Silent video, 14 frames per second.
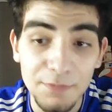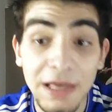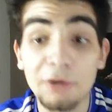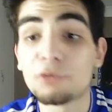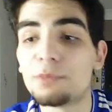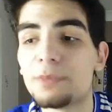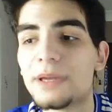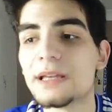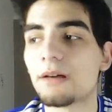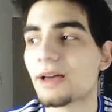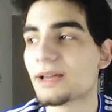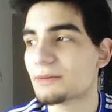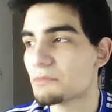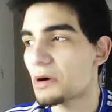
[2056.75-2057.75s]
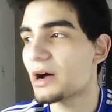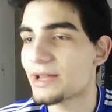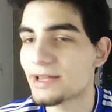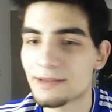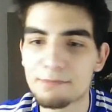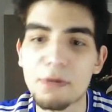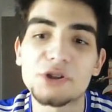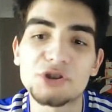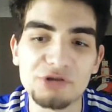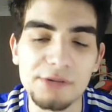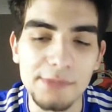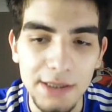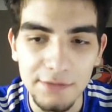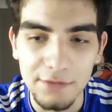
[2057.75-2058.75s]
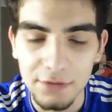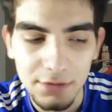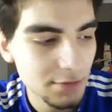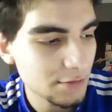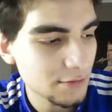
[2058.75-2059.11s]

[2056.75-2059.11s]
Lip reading: That would be like my dream 11.